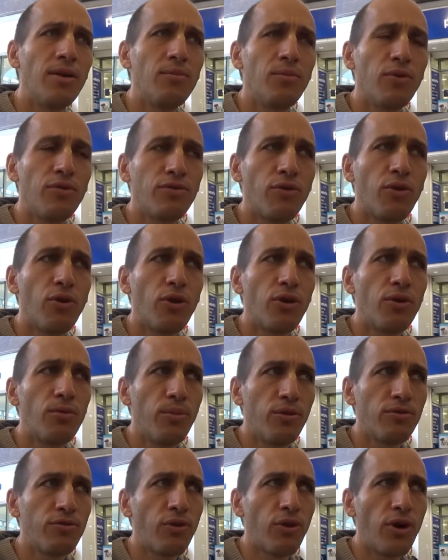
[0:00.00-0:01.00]
before
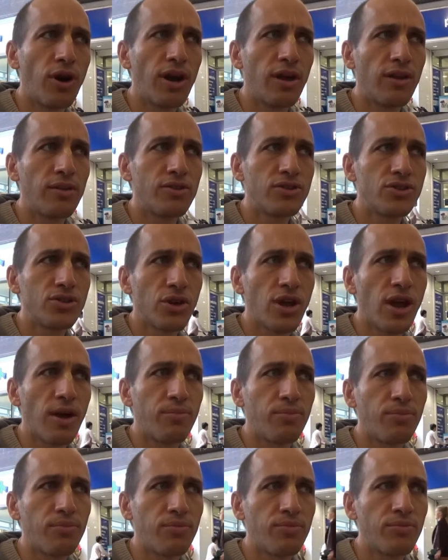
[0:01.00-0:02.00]
I took up
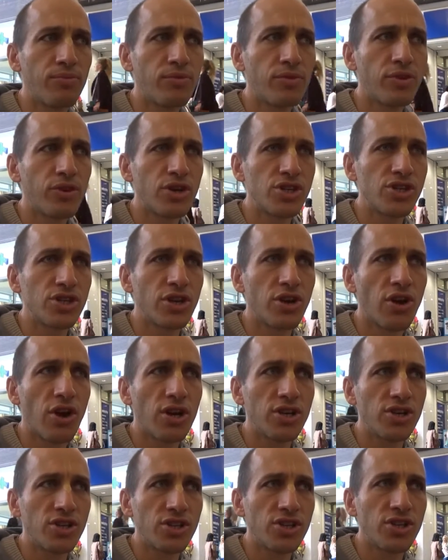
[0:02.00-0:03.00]
Krishna
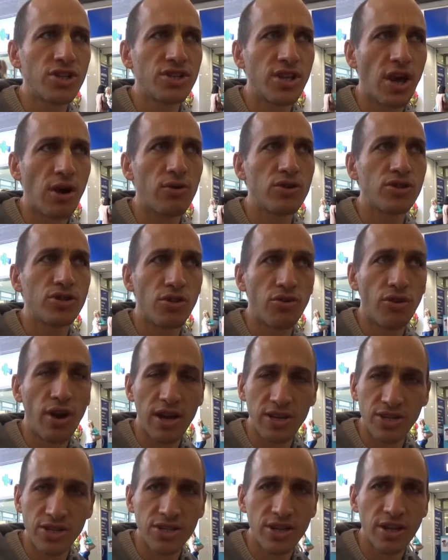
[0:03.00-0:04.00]
consciousness, I was a
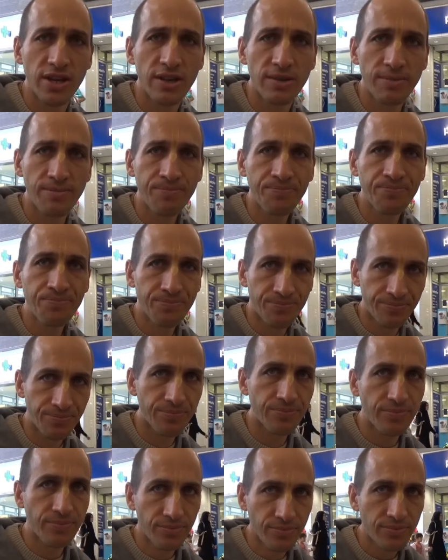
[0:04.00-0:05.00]
Rasta.
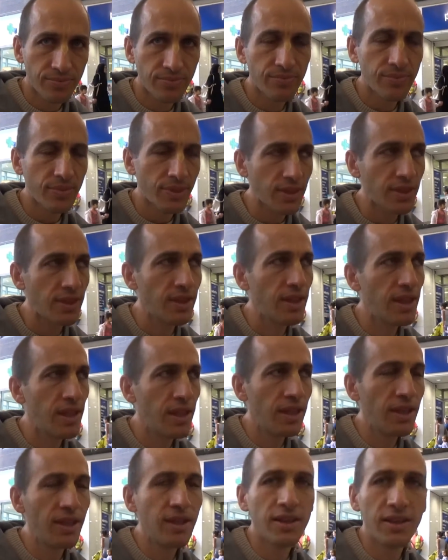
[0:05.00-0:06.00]
Right, so you had the
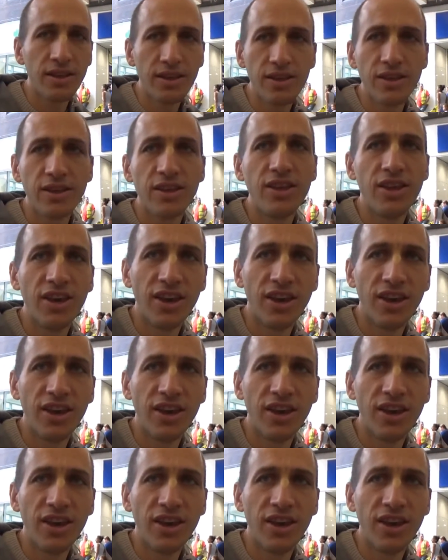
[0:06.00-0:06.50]
dreadlocks and